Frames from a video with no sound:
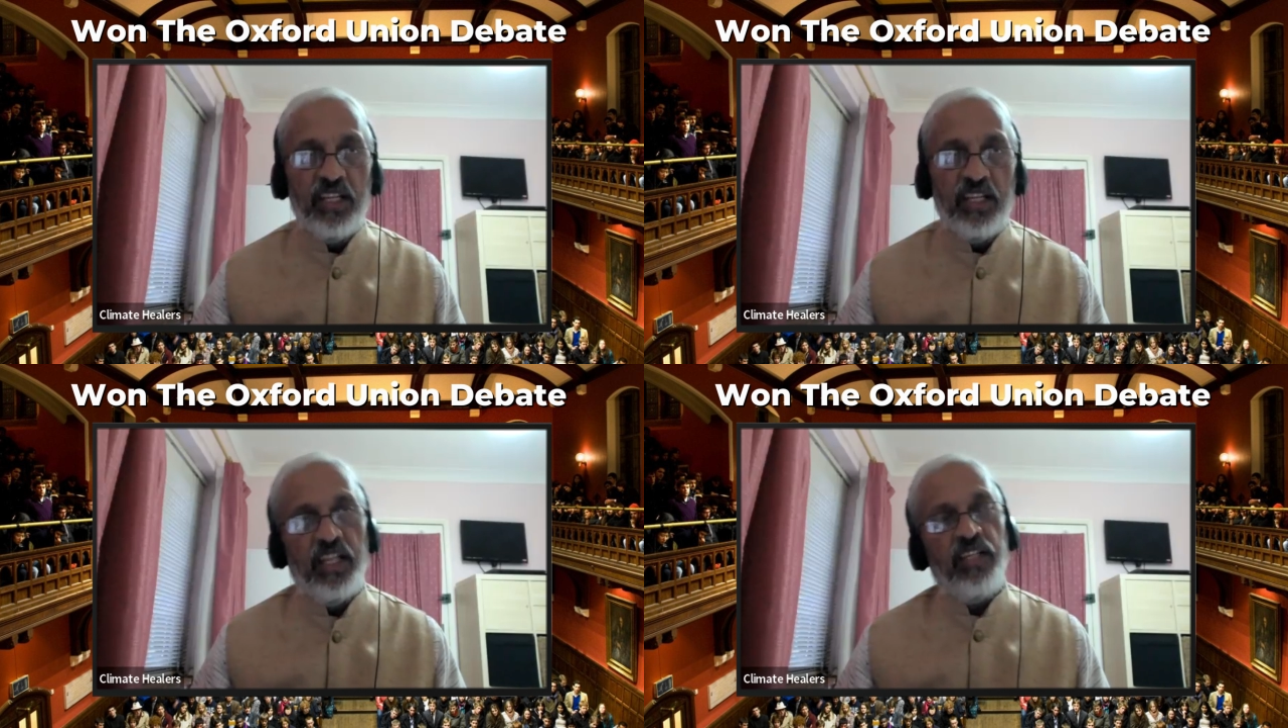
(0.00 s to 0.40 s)

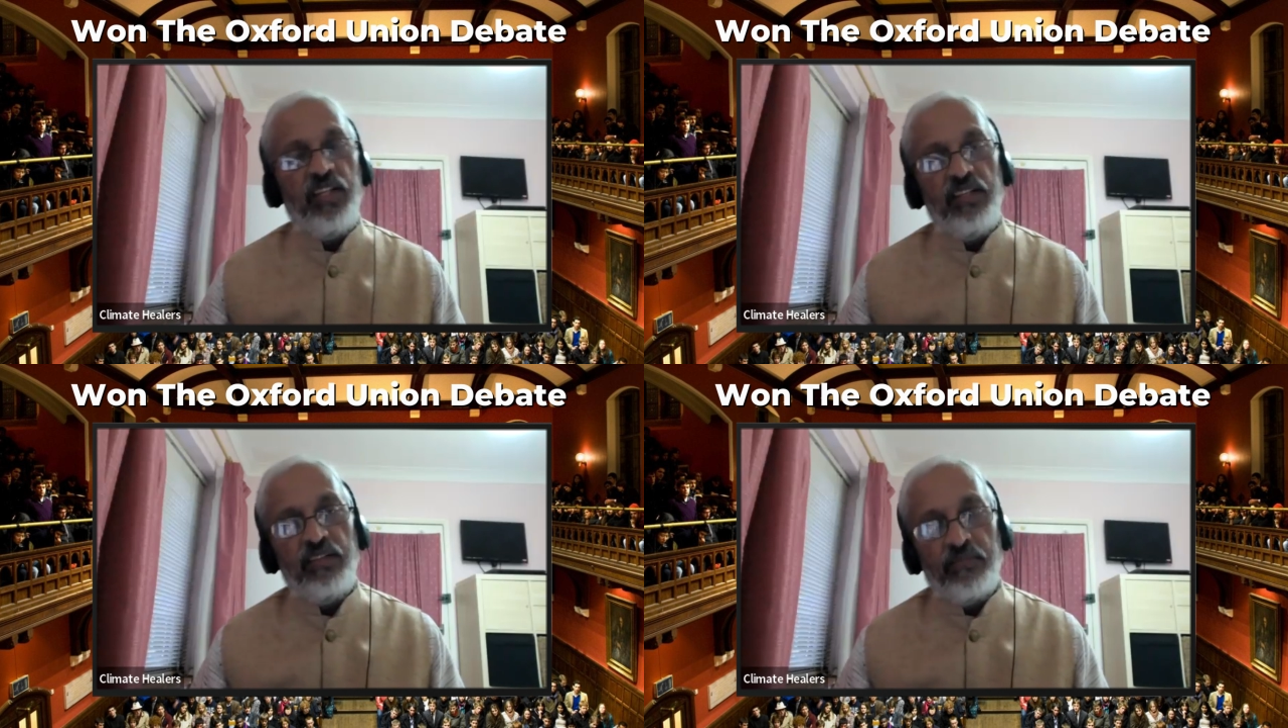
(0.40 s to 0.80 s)
And
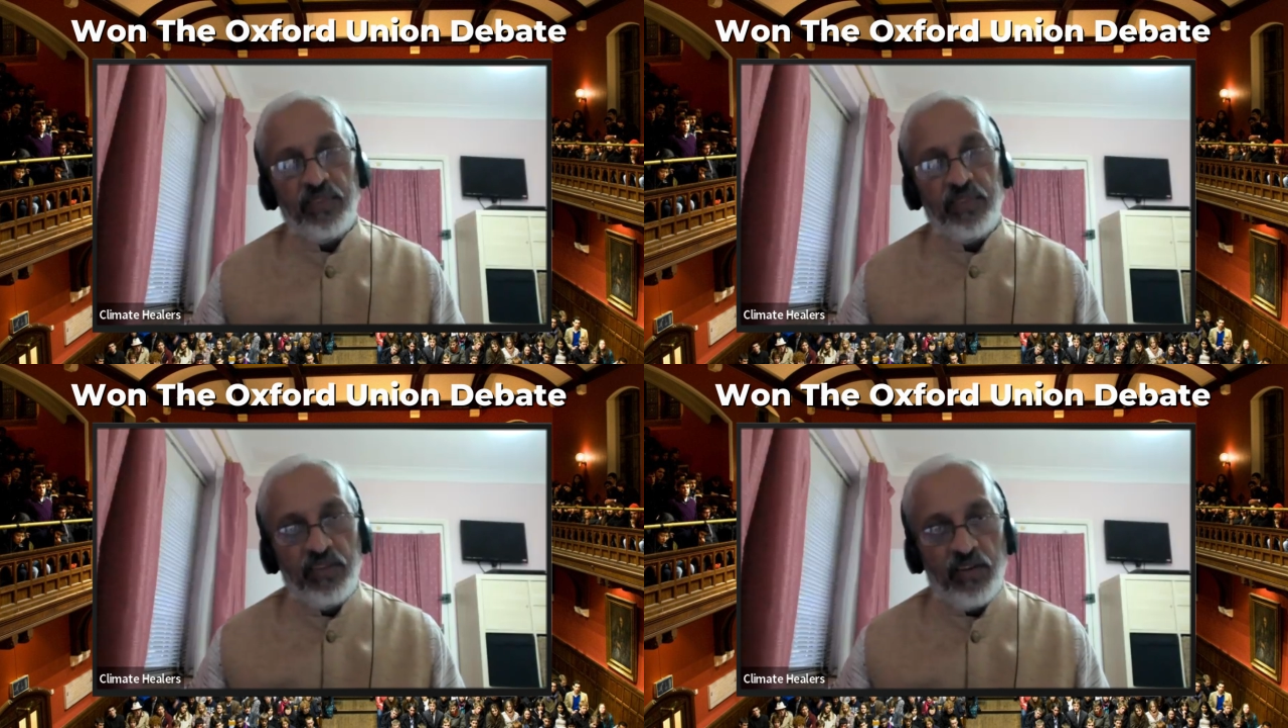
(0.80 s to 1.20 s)
then
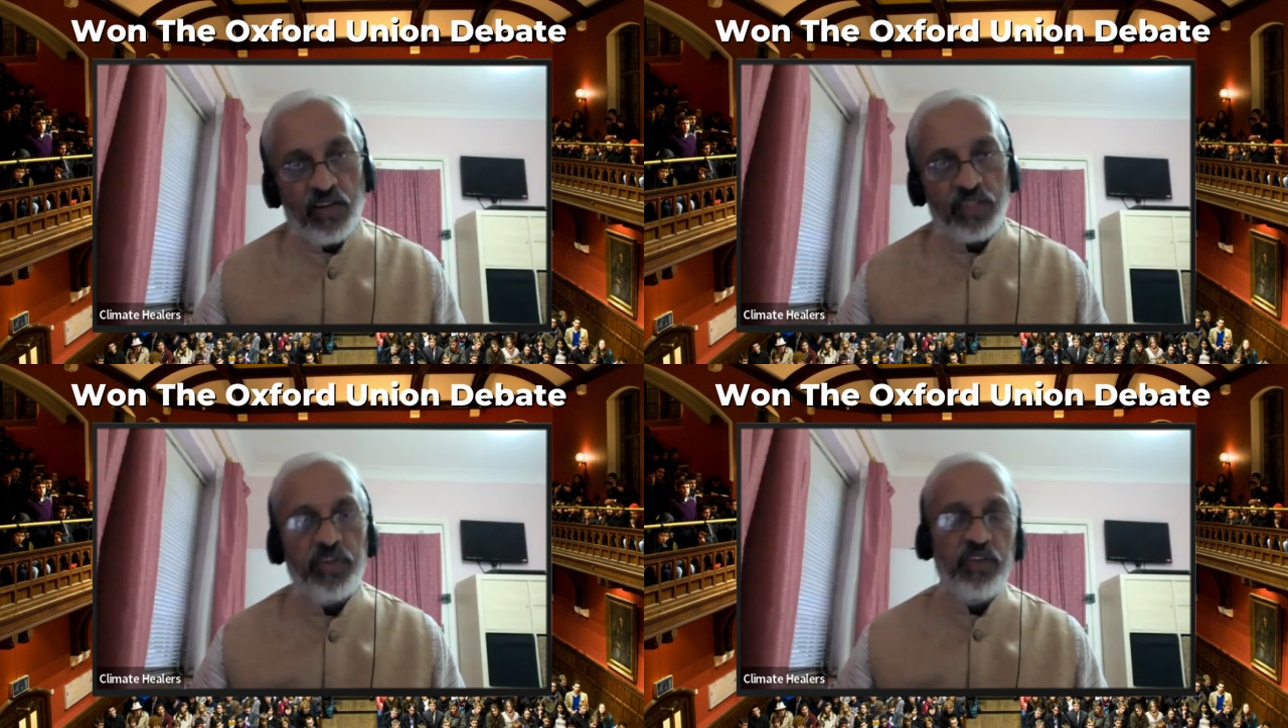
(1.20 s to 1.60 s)

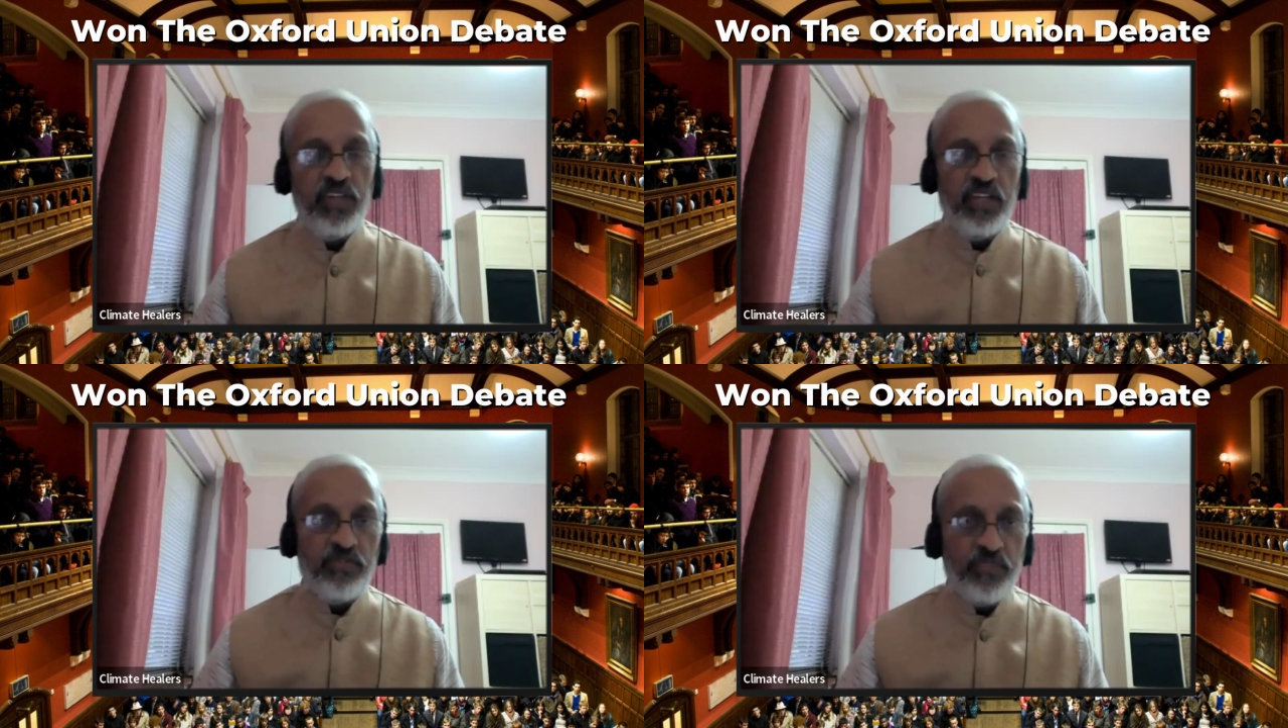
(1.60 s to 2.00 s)
Oxford
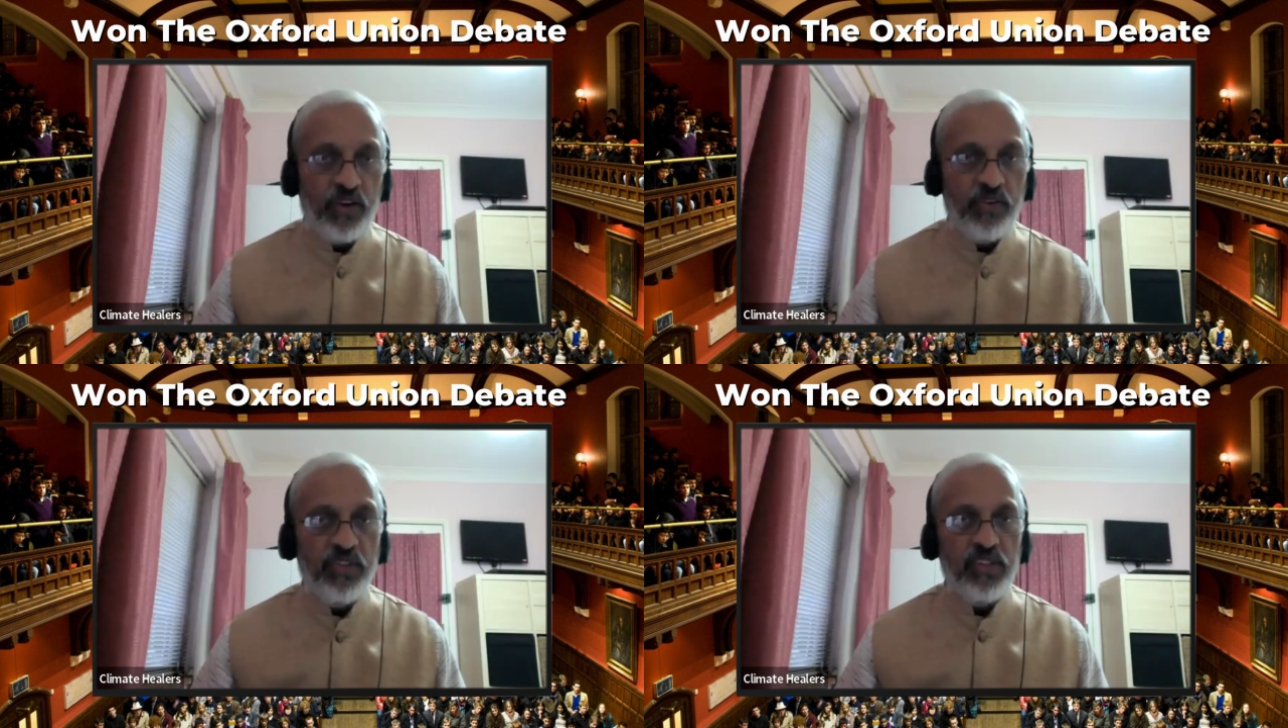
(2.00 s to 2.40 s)
Union
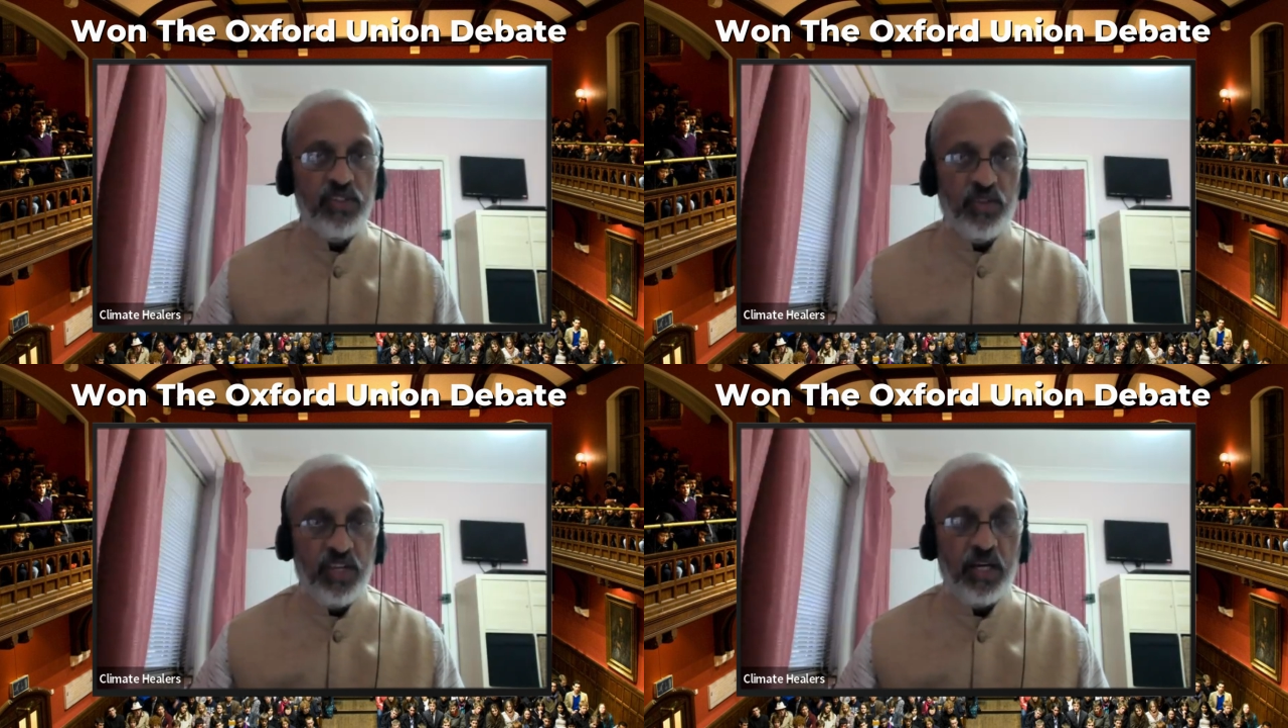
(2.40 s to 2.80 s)
found
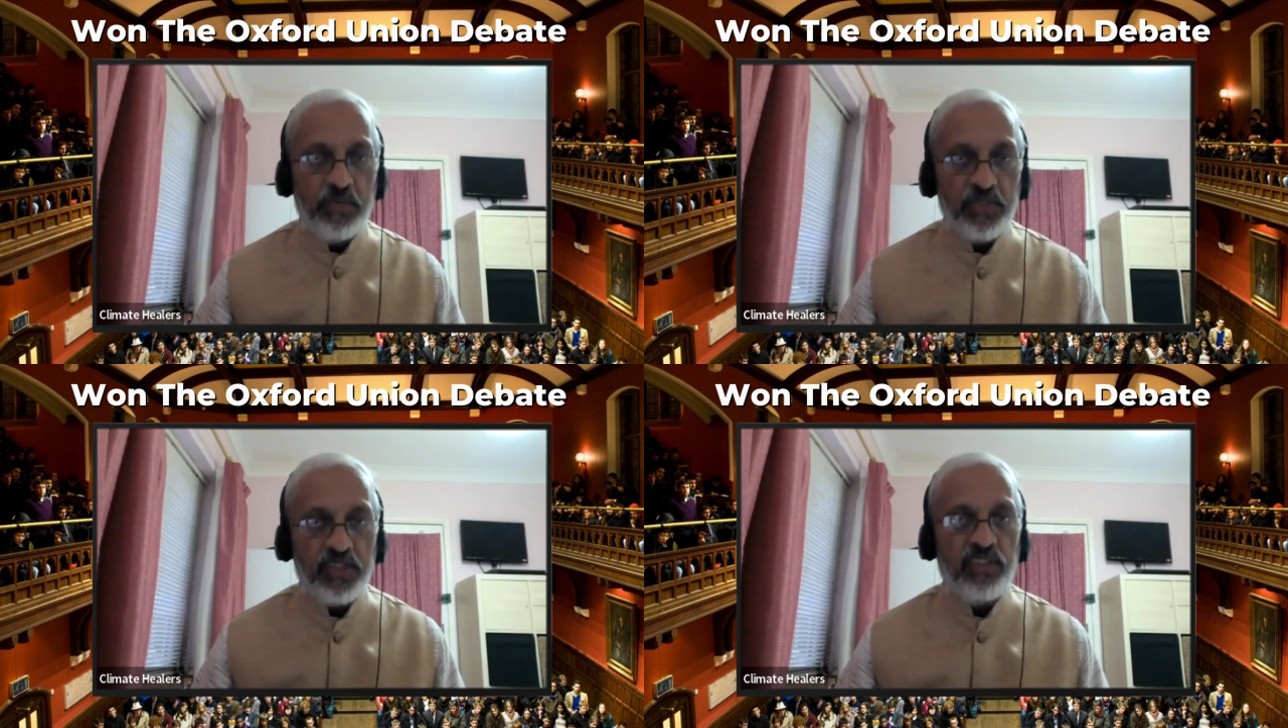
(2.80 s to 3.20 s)
Joey
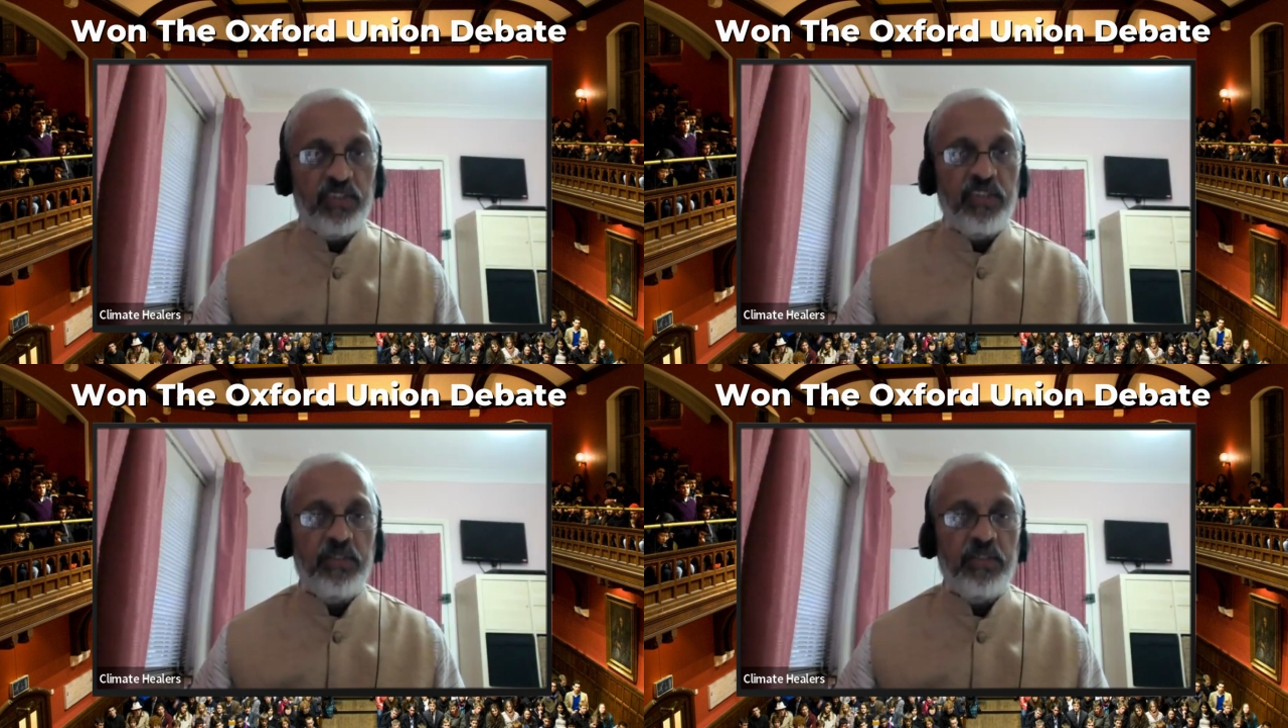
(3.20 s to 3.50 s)
Carbstrong.